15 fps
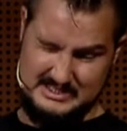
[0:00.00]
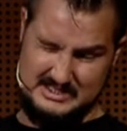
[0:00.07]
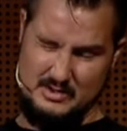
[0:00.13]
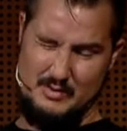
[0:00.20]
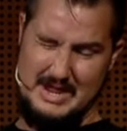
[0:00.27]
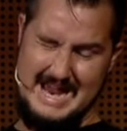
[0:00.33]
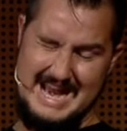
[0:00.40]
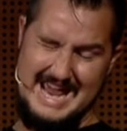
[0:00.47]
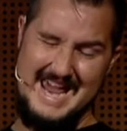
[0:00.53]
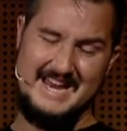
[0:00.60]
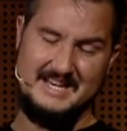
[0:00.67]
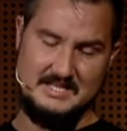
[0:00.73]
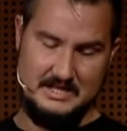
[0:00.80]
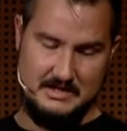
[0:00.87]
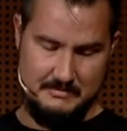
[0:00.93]
So we had
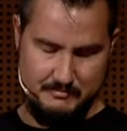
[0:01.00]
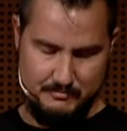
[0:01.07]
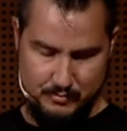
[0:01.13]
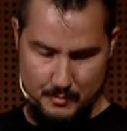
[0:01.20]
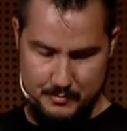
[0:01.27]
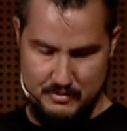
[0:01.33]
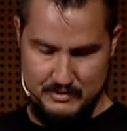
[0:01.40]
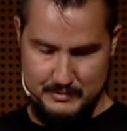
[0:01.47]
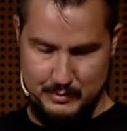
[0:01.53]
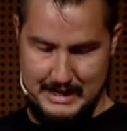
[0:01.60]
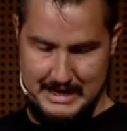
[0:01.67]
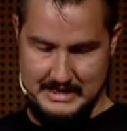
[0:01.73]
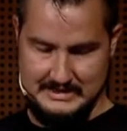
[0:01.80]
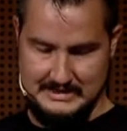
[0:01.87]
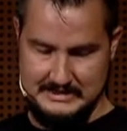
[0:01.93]
80 proper
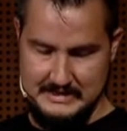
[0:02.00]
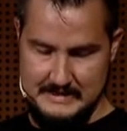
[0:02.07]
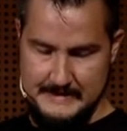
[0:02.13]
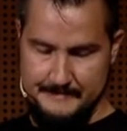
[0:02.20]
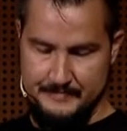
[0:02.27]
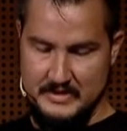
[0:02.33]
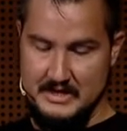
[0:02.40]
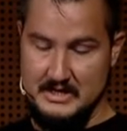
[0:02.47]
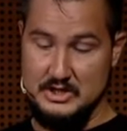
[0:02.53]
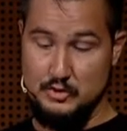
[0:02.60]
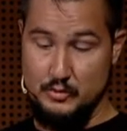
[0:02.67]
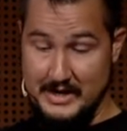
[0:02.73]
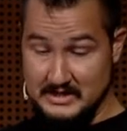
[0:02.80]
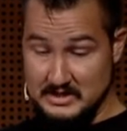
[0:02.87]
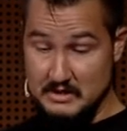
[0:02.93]
replies.
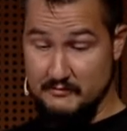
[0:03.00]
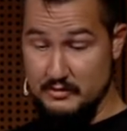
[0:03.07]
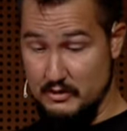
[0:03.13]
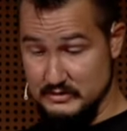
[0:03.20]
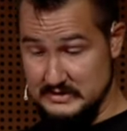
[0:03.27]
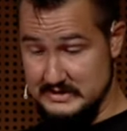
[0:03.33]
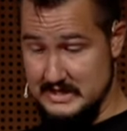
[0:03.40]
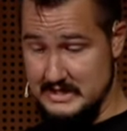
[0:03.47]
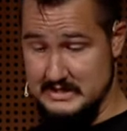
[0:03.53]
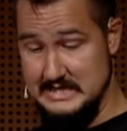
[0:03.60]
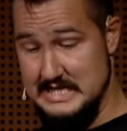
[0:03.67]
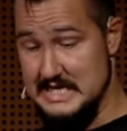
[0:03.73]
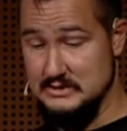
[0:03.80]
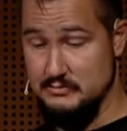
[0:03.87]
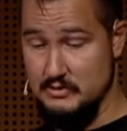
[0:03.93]
20 of those said,
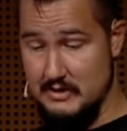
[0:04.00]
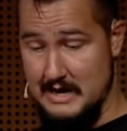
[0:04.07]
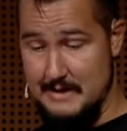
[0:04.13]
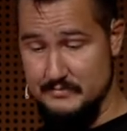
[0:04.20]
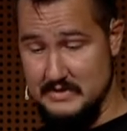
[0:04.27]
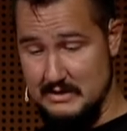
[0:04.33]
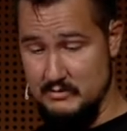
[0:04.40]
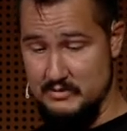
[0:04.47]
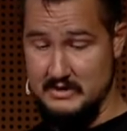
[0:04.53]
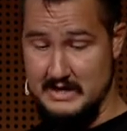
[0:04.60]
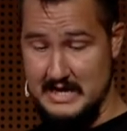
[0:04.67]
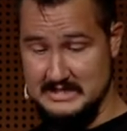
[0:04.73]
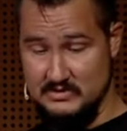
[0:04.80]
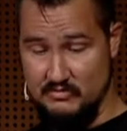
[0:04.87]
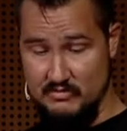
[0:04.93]
yes, we're going to update within the
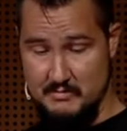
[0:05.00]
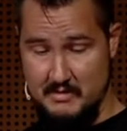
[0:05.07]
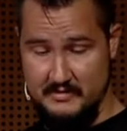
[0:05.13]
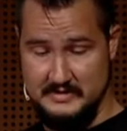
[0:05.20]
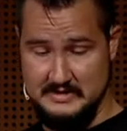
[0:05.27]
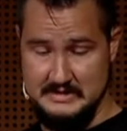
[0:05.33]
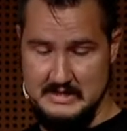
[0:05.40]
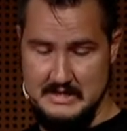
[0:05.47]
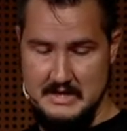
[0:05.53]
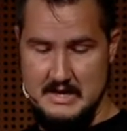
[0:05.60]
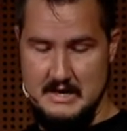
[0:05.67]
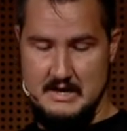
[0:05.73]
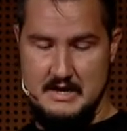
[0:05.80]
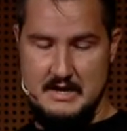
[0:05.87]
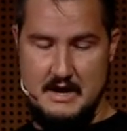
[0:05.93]
next 3 months.
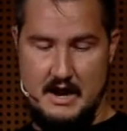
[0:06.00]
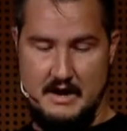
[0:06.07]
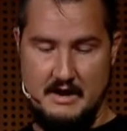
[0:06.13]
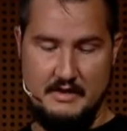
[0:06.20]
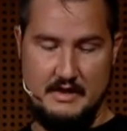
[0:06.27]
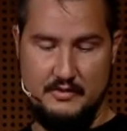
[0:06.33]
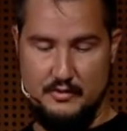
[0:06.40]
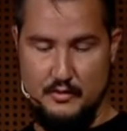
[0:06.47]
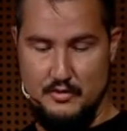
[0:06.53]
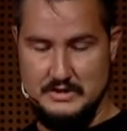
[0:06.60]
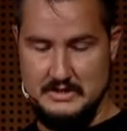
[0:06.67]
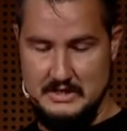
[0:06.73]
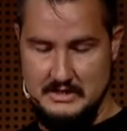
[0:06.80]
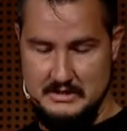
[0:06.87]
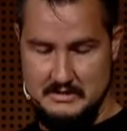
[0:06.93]
Another
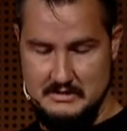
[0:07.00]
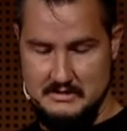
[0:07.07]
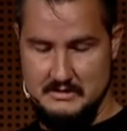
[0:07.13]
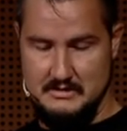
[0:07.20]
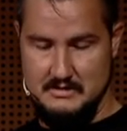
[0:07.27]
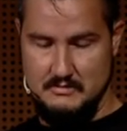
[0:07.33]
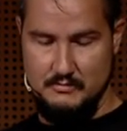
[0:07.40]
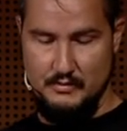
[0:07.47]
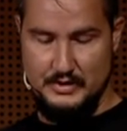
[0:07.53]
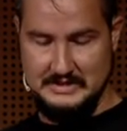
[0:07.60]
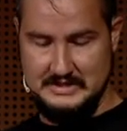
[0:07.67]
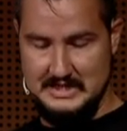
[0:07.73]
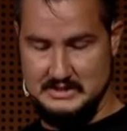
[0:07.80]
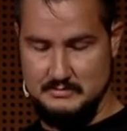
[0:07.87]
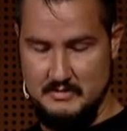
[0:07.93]
13 within
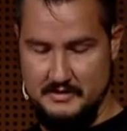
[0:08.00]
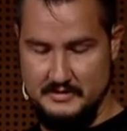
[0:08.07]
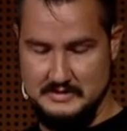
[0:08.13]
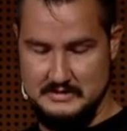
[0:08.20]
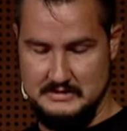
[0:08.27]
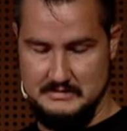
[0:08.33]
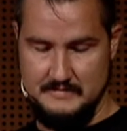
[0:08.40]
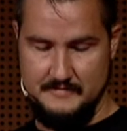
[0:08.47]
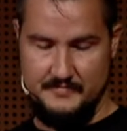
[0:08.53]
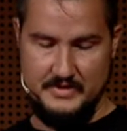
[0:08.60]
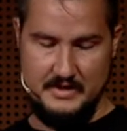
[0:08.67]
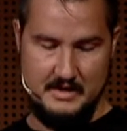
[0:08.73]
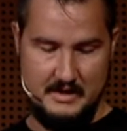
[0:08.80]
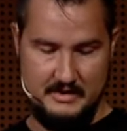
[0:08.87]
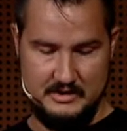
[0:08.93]
6 months.
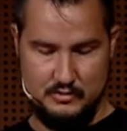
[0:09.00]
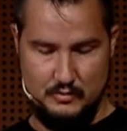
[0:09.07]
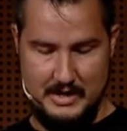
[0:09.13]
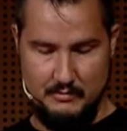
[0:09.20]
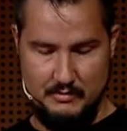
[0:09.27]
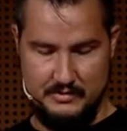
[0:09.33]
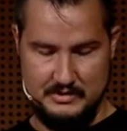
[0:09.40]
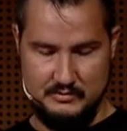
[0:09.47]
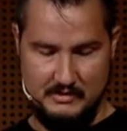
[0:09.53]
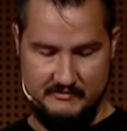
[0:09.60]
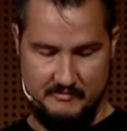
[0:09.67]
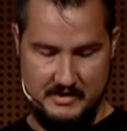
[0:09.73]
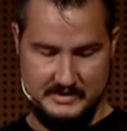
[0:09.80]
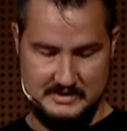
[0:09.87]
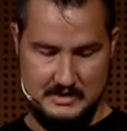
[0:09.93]
Another 20 within 12
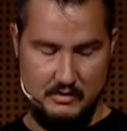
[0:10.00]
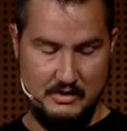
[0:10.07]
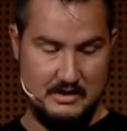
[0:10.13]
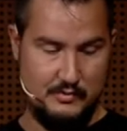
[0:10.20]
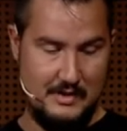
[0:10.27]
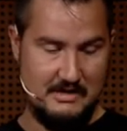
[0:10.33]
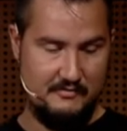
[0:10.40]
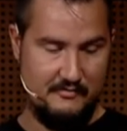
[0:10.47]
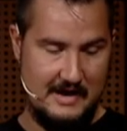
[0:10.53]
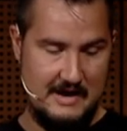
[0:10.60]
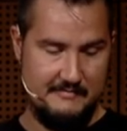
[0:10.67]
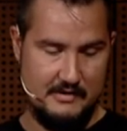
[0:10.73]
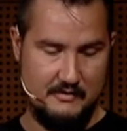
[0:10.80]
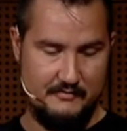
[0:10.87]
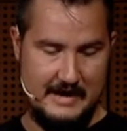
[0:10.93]
months. Only 25
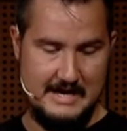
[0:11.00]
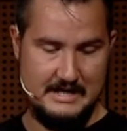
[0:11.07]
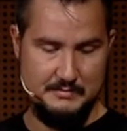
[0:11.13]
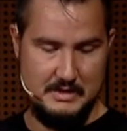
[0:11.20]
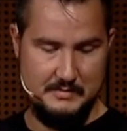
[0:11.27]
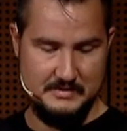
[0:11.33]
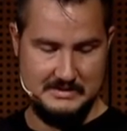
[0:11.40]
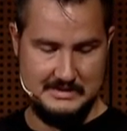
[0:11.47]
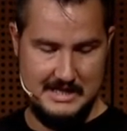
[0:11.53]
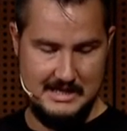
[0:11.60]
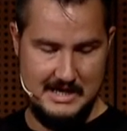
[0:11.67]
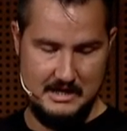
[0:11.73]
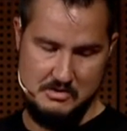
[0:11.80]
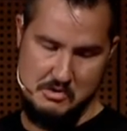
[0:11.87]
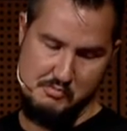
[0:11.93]
out of 80 people said,
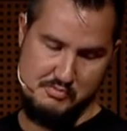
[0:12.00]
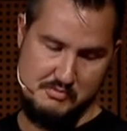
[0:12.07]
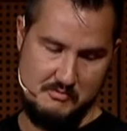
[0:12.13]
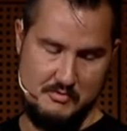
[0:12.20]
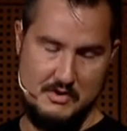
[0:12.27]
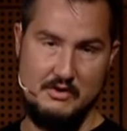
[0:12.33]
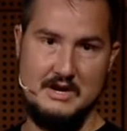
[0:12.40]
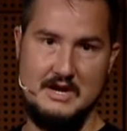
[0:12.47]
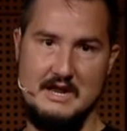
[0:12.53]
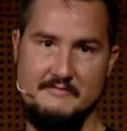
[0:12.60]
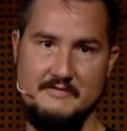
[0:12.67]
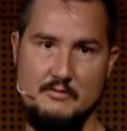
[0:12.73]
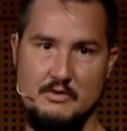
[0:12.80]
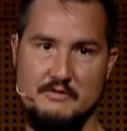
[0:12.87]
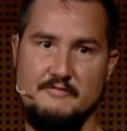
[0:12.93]
like, nope, we're on 11
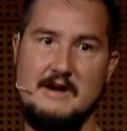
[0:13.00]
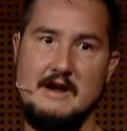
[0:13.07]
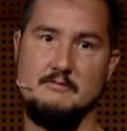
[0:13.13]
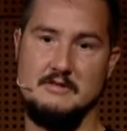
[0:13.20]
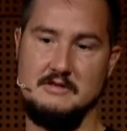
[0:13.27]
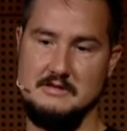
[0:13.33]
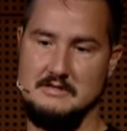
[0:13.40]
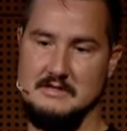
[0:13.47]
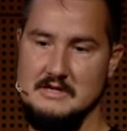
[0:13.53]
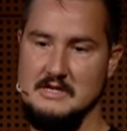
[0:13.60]
and we're fine with it.